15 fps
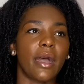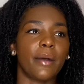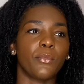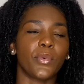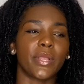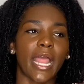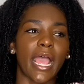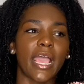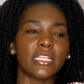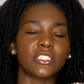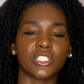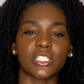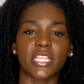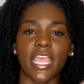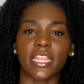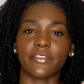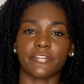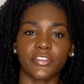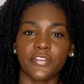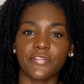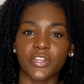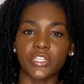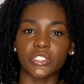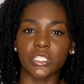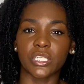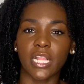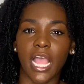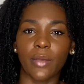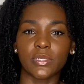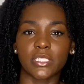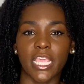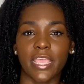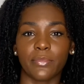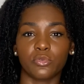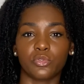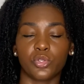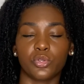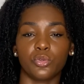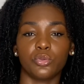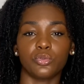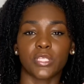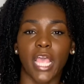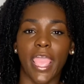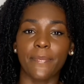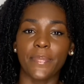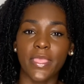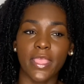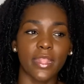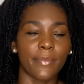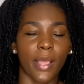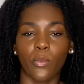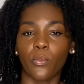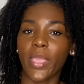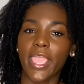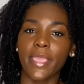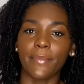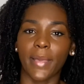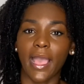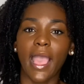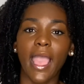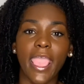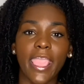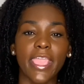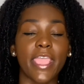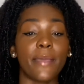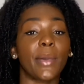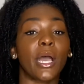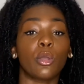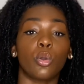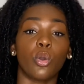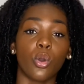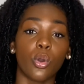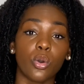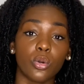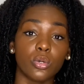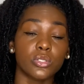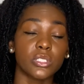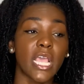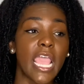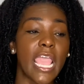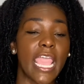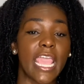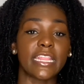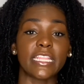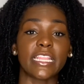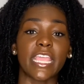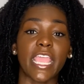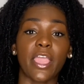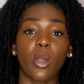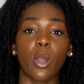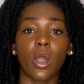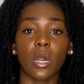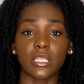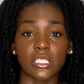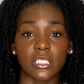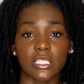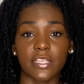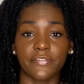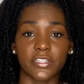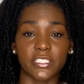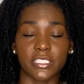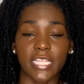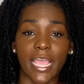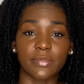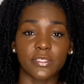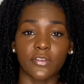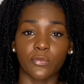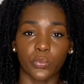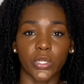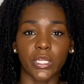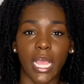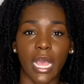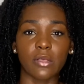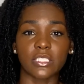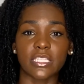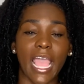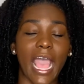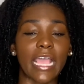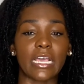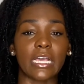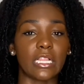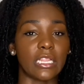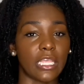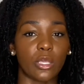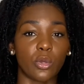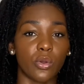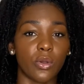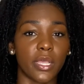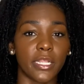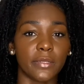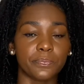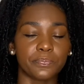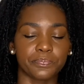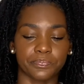When I just had the free version, I was able to type in my weight, my height, and my goals. And then they had all these different types of workouts that I could click on